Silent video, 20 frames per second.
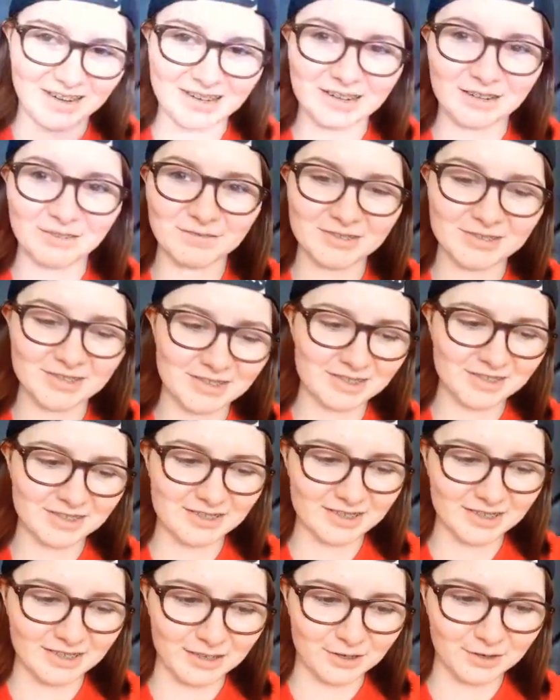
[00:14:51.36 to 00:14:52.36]
I was
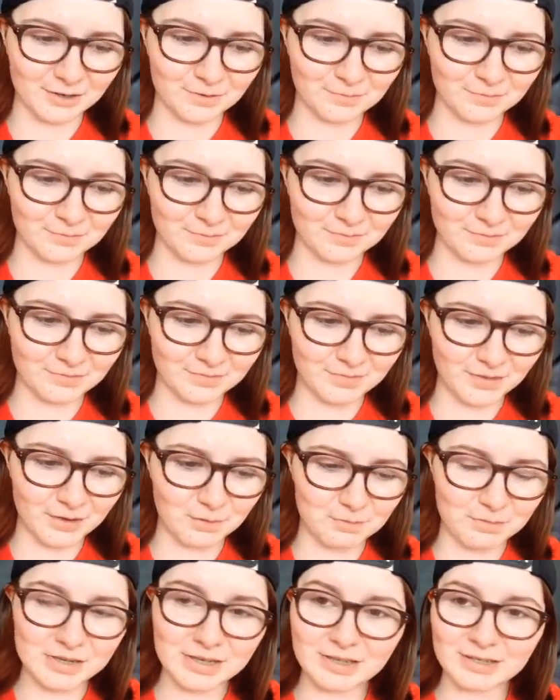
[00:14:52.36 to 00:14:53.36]
just like,
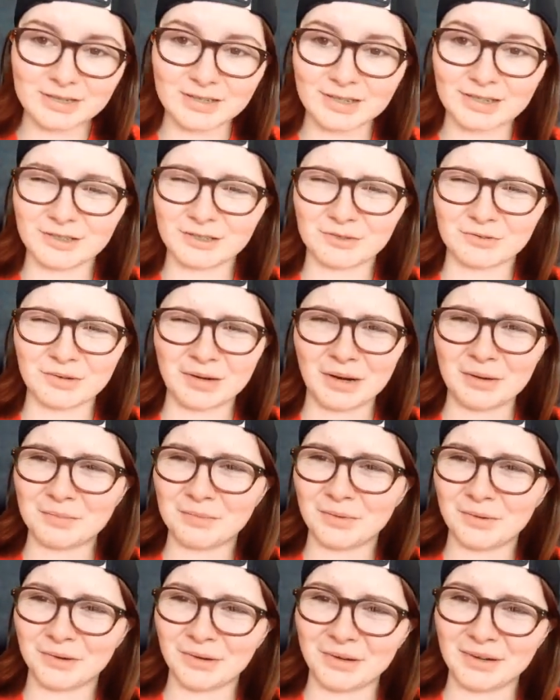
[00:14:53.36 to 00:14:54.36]
appeasing a straight
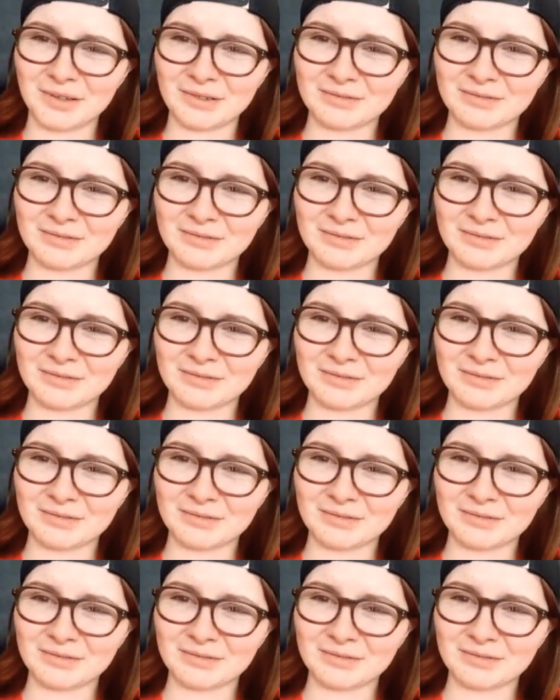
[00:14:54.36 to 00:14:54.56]
boy.